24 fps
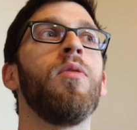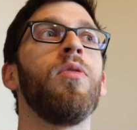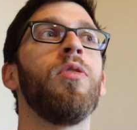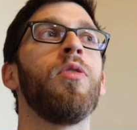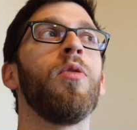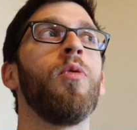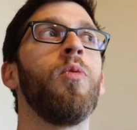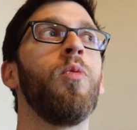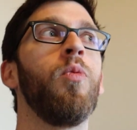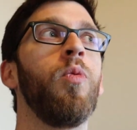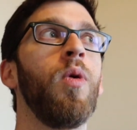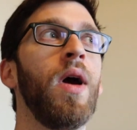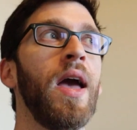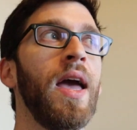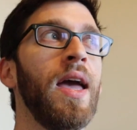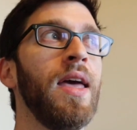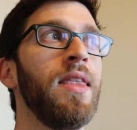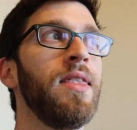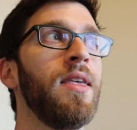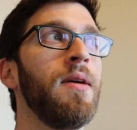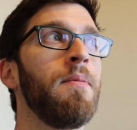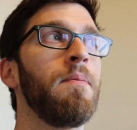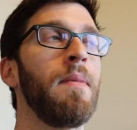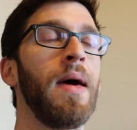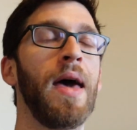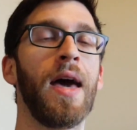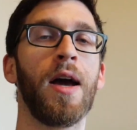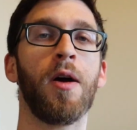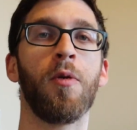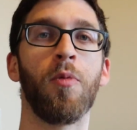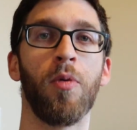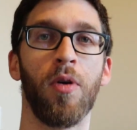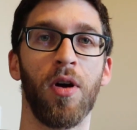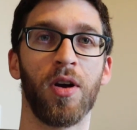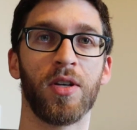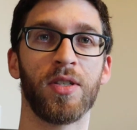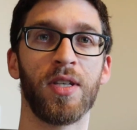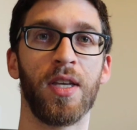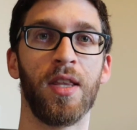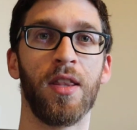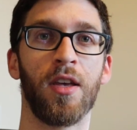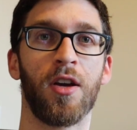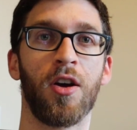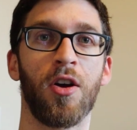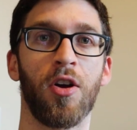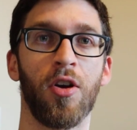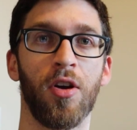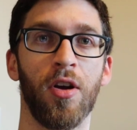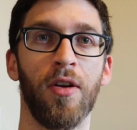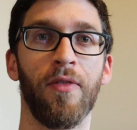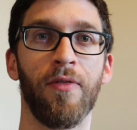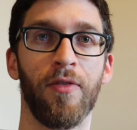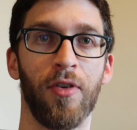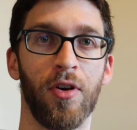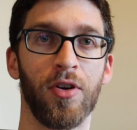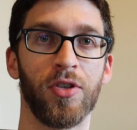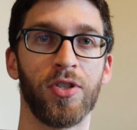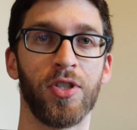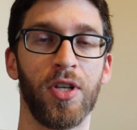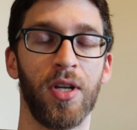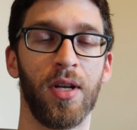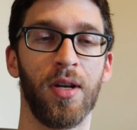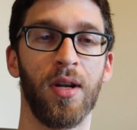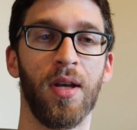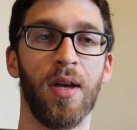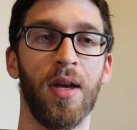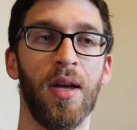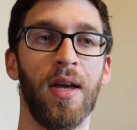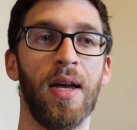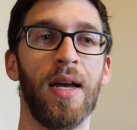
the way that Mac works in the current version